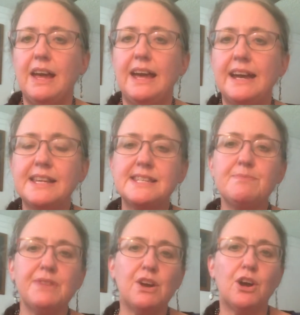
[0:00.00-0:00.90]
And it's
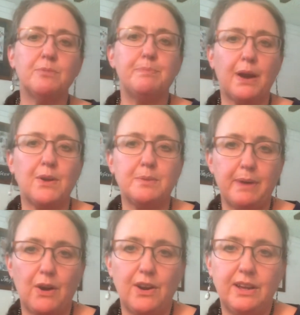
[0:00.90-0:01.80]
something called
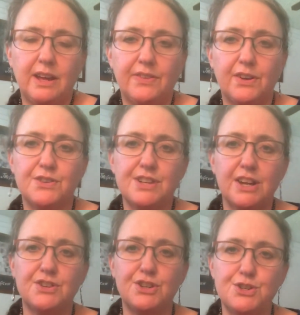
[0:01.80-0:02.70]
beriberi. And there's
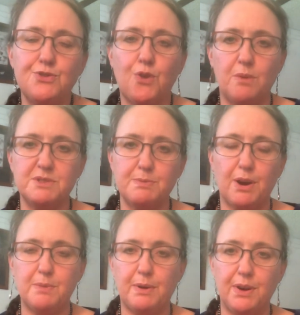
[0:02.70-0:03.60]
actually two forms of
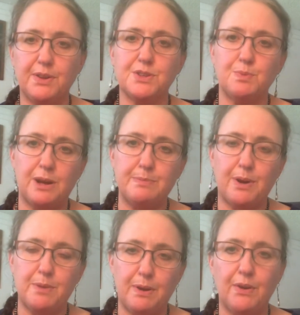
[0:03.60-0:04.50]
beriberi. There's wet
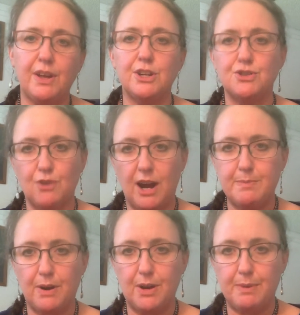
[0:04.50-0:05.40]
beriberi and dry
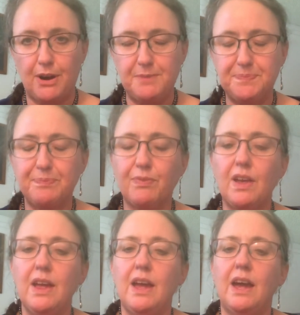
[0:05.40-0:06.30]
beriberi.
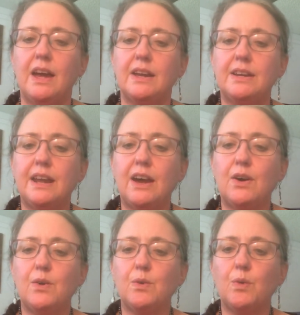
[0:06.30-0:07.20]

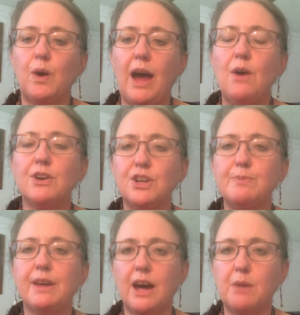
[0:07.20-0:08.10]
Now, how can you
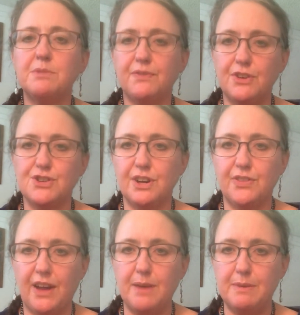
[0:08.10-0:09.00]
become deficient in
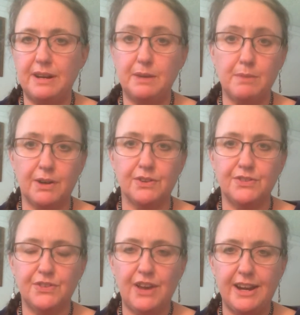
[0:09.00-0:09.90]
thiamine in modern
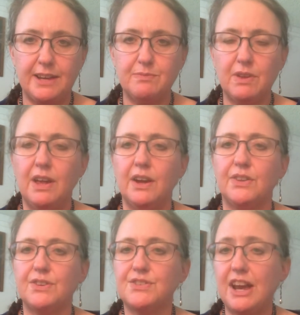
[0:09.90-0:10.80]
society?
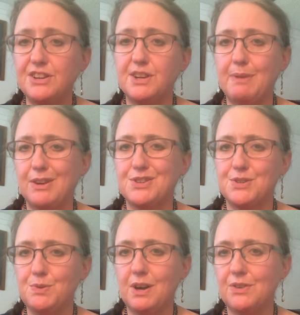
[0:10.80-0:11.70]
There's actually about
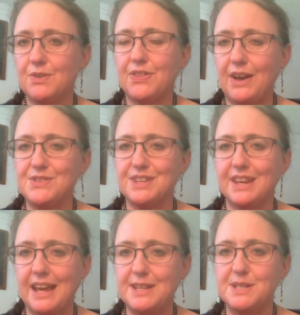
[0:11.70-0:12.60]
200,000
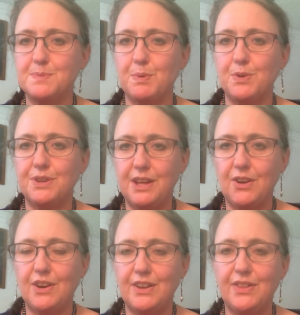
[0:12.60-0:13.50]
cases per
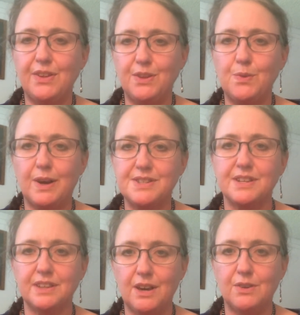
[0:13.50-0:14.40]
year in the US
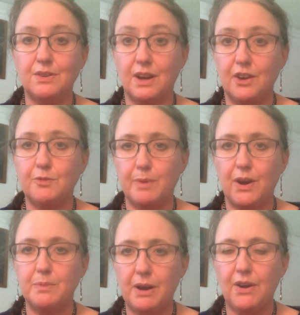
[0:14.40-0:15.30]
alone of
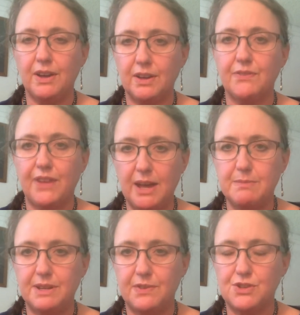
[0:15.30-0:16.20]
beriberi, of
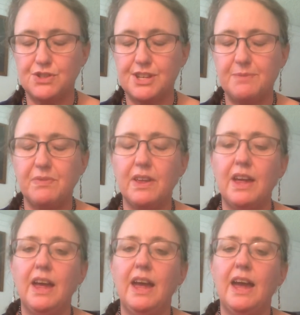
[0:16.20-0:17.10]
thiamine deficiency.
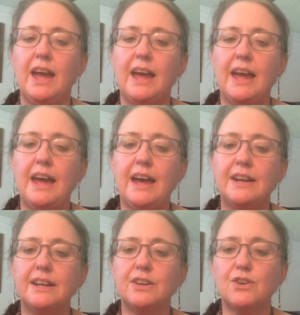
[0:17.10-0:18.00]
And
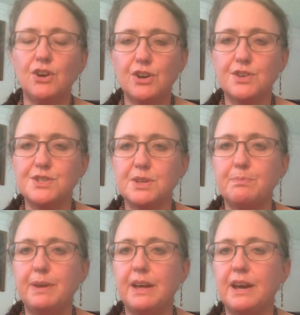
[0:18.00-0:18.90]
it occurs
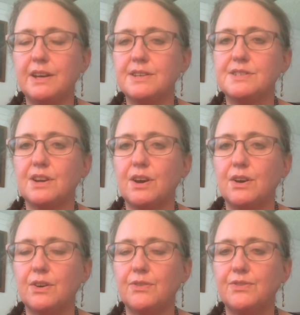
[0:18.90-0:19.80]
because
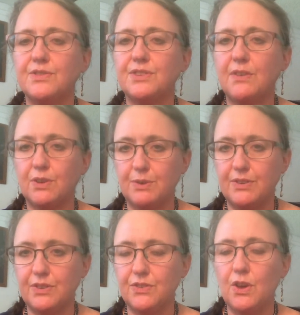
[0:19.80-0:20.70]
of several
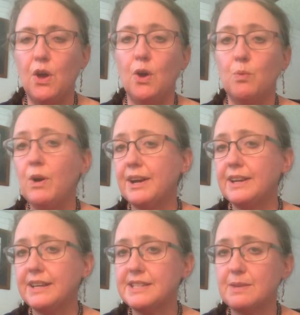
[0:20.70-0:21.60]
reasons. One
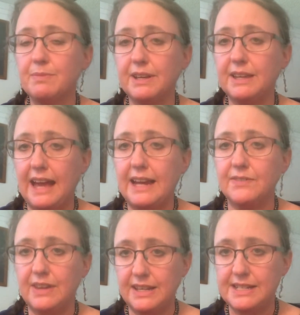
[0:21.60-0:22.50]
is simply lack of
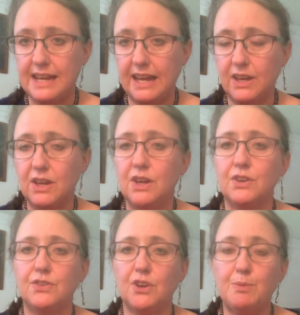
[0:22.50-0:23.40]
intake.
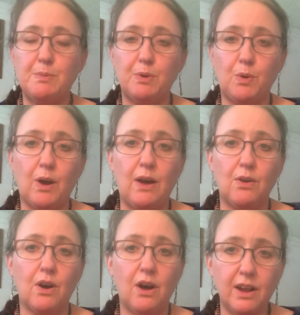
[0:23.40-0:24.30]
So people who are
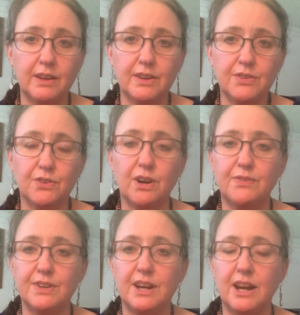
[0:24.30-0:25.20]
alcoholics are
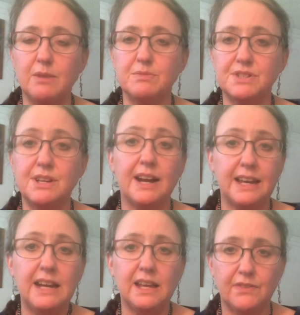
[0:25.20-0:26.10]
oftentimes not
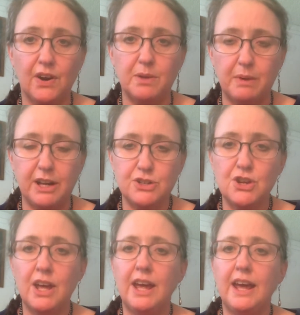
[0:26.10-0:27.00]
eating very much
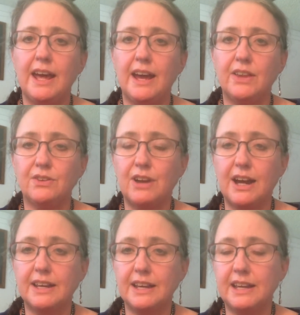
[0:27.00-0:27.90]
and they're
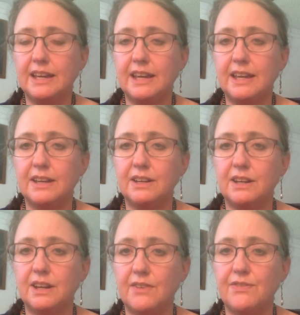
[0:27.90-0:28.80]
not getting in
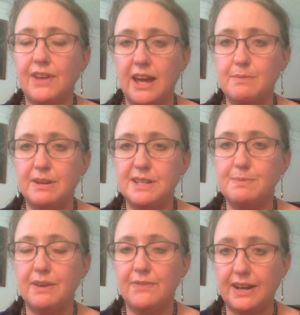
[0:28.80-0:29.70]
enough thiamine to
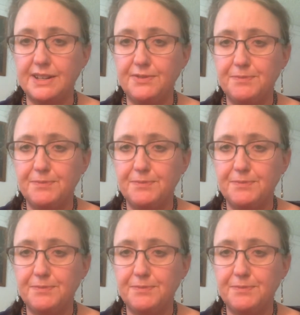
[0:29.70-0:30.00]
be effective.